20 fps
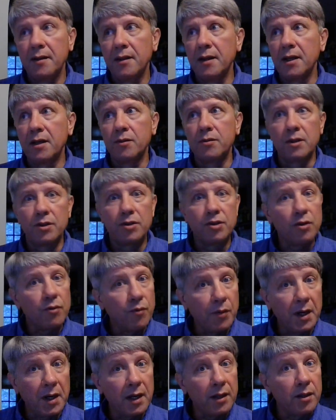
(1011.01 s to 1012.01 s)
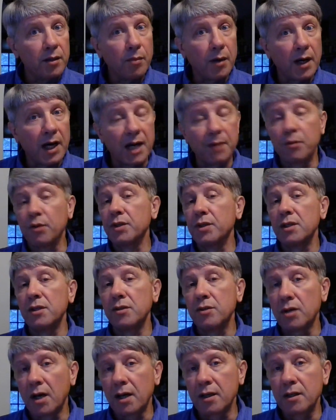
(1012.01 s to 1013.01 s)
Did you read the Bible? Did you
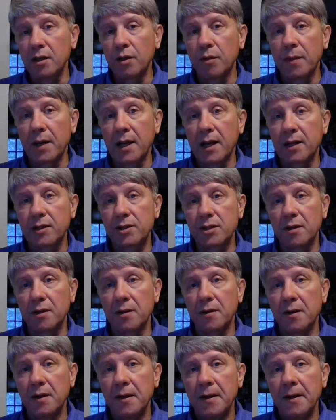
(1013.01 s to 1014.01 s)
talk to the pastor?